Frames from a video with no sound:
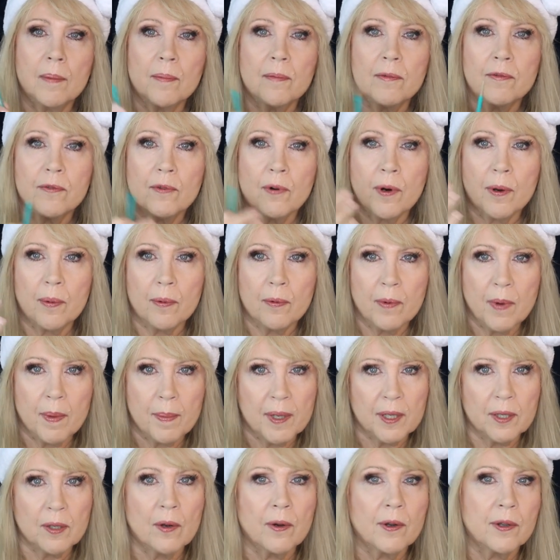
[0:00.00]
for
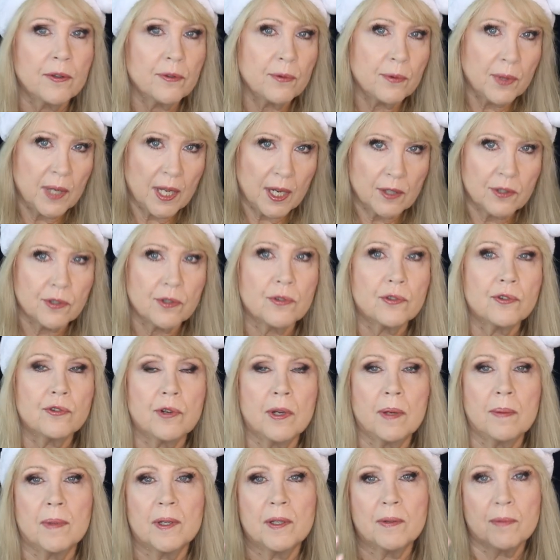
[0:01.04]
women going through cancer
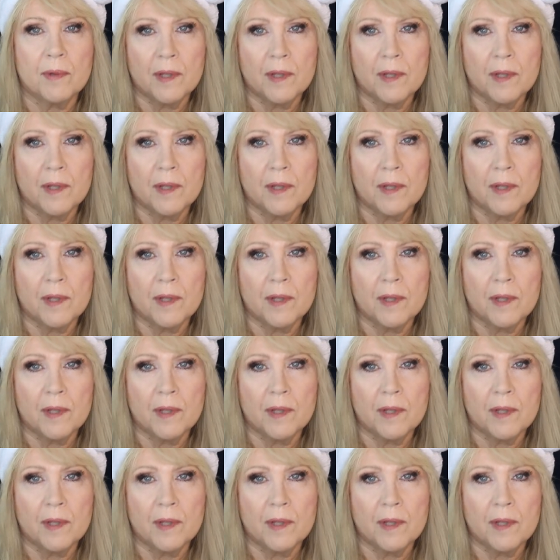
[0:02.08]
treatment.